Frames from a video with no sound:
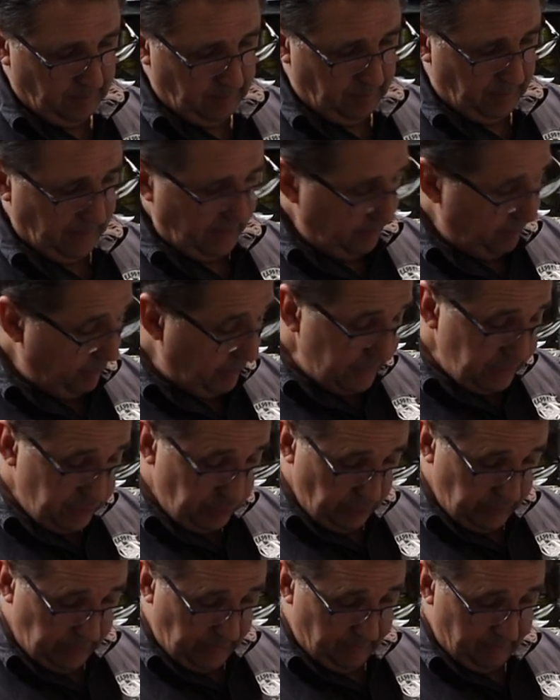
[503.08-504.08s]
I'm pretty
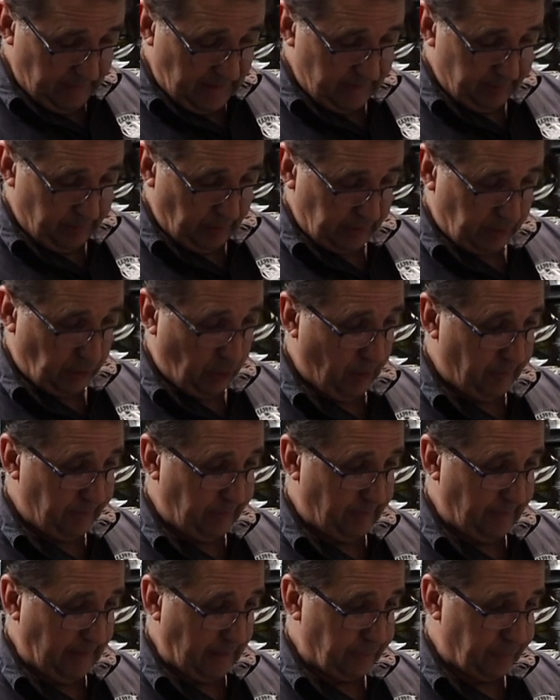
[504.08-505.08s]
sure they were made by
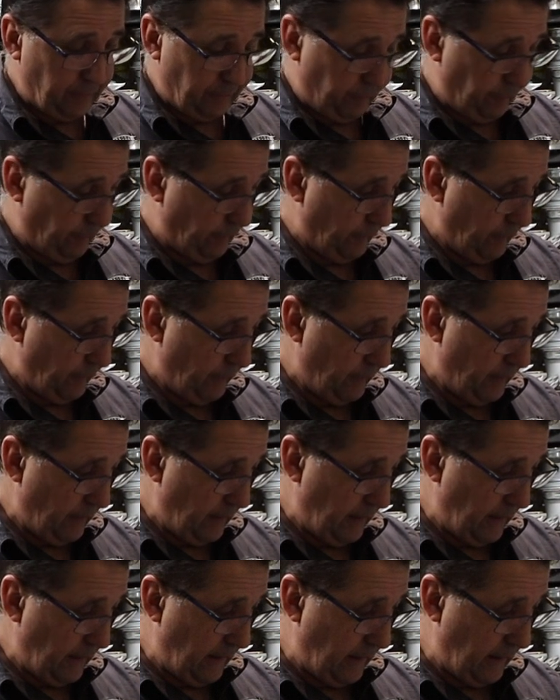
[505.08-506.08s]
Compomotive
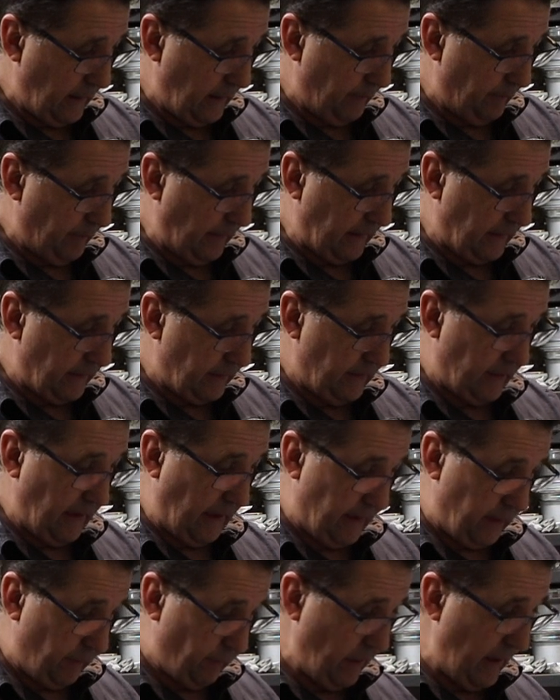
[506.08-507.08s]
back in the
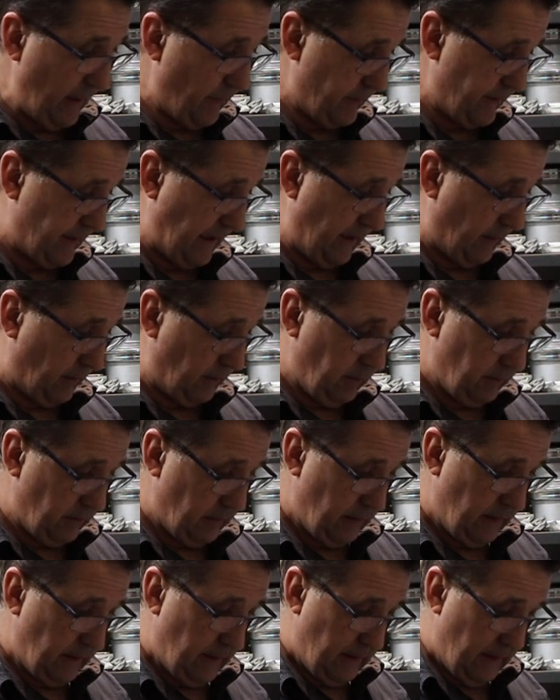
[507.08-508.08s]
day. They're rare as hell.
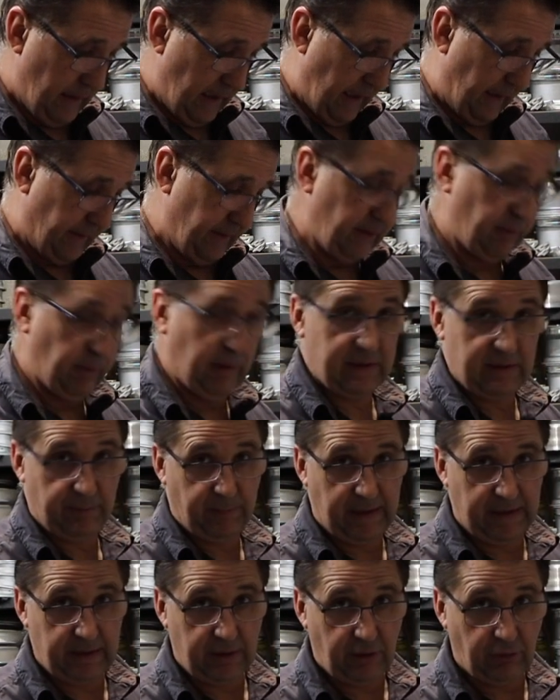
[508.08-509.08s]
And this one's
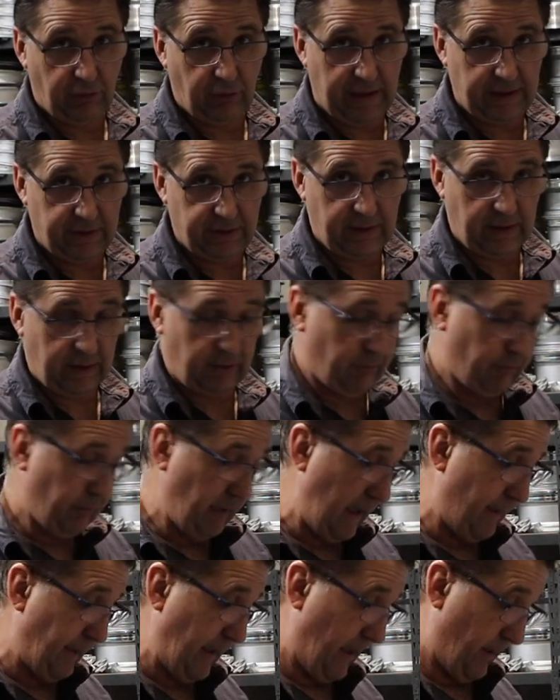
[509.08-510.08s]
been crashed the
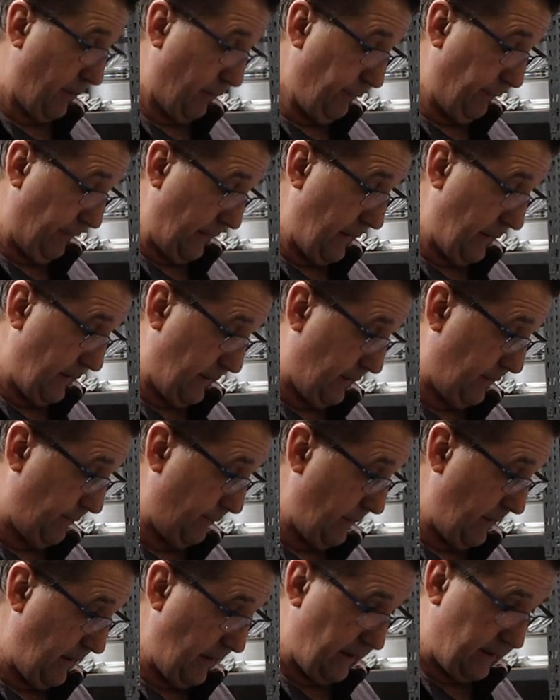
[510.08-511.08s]
crap out of. It's
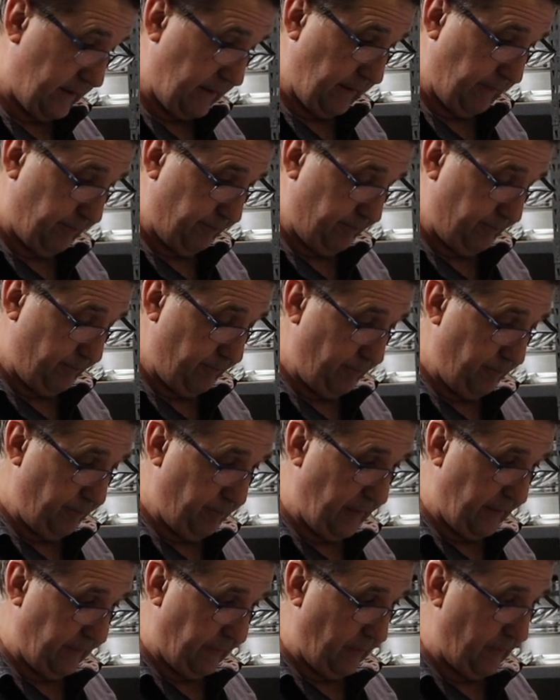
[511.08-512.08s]
a
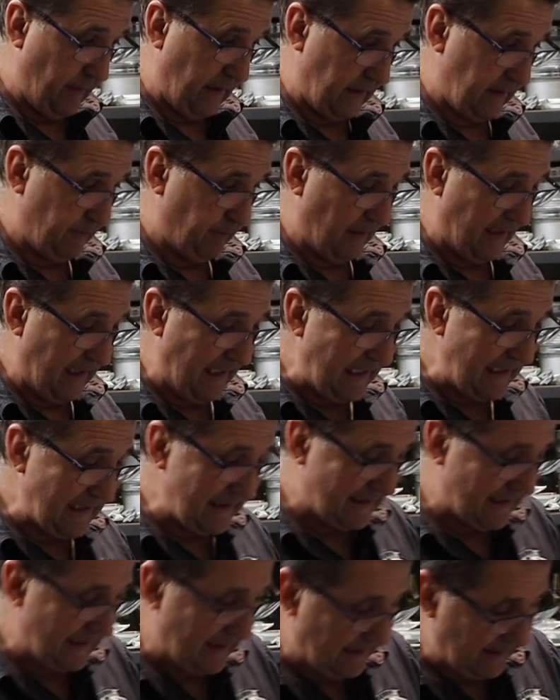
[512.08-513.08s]
bit of a mess. But
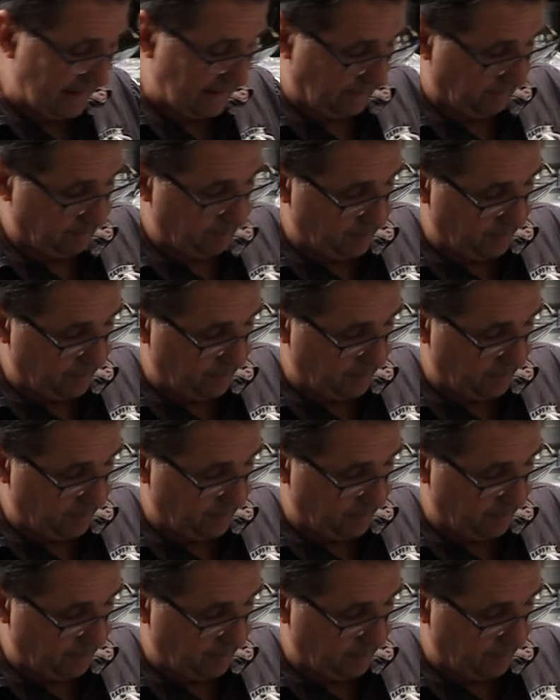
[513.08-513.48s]
here's the thing.